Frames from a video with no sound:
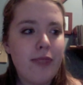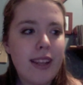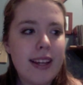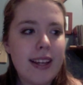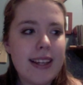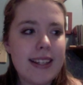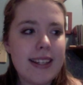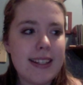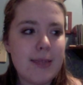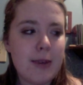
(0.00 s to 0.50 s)

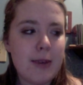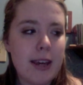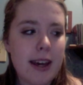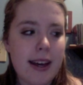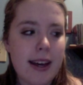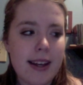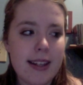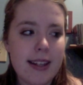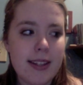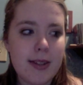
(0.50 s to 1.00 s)
is
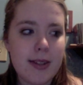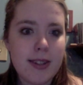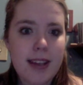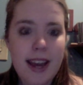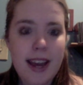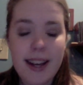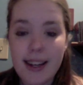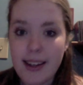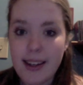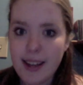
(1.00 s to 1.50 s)
because
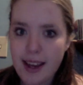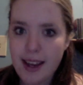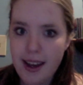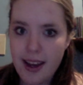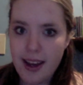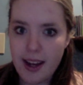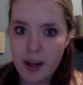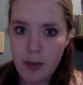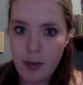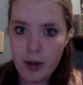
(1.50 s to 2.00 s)
I didn't get
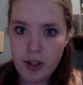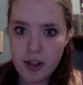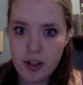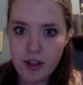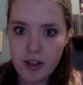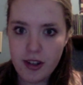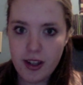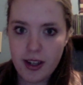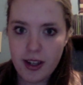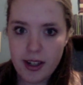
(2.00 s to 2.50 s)
any brush
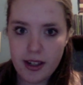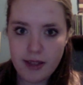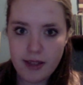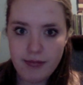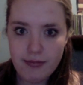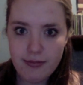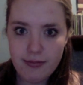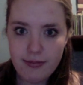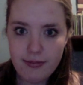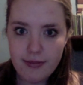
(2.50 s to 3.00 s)
cleaner
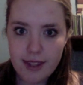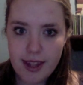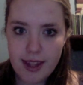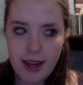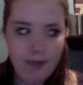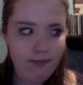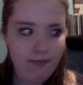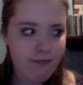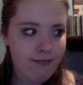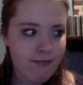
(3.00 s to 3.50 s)
with
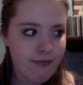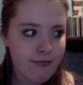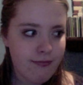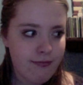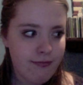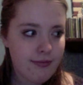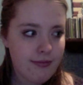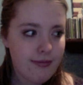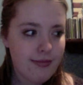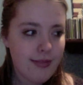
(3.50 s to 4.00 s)
them.
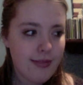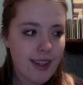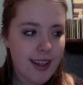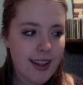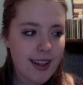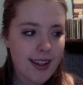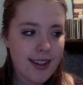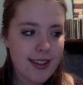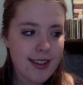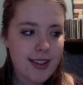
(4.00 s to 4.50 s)

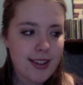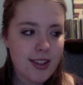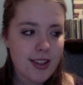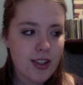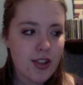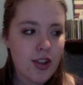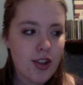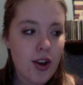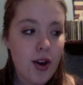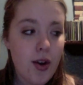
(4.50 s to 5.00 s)

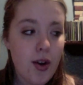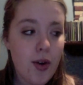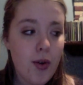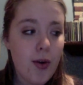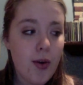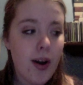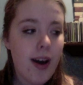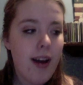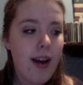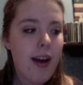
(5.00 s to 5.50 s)

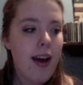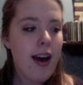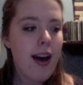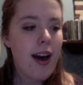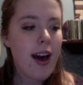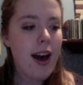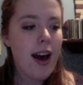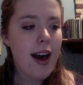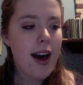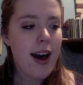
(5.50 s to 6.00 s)
So
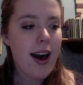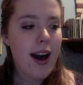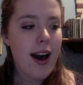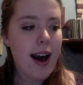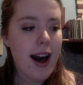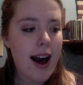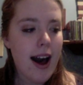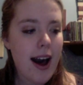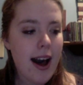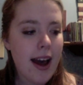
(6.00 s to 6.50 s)

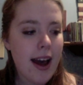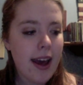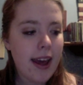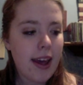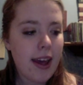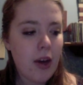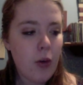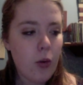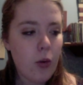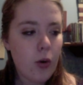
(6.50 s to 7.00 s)

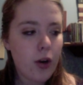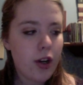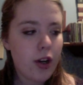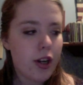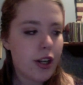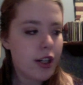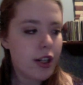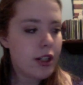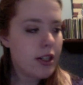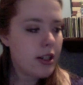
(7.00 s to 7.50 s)
I
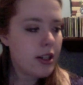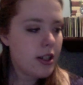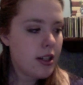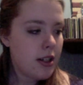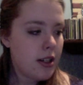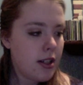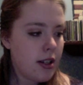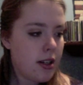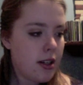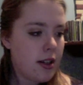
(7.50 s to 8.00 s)
ordered,
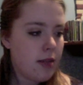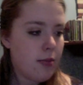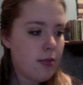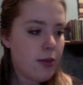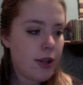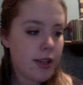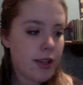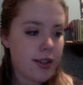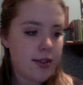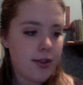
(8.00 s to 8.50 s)

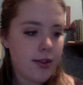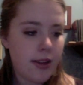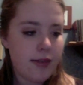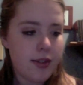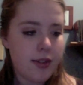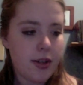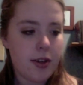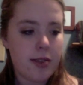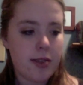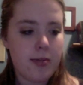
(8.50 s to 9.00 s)
pretty soon
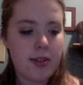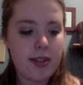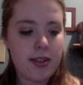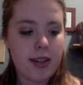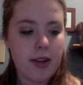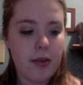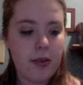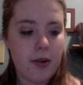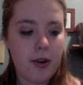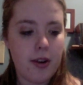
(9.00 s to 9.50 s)
after Christmas,
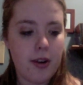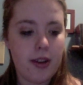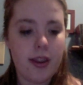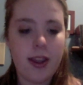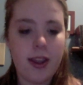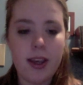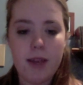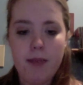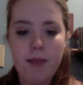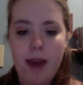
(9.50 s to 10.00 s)
I ordered
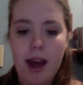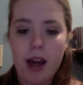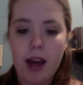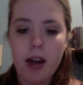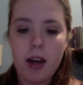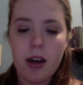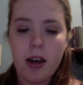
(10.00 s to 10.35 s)
the MAC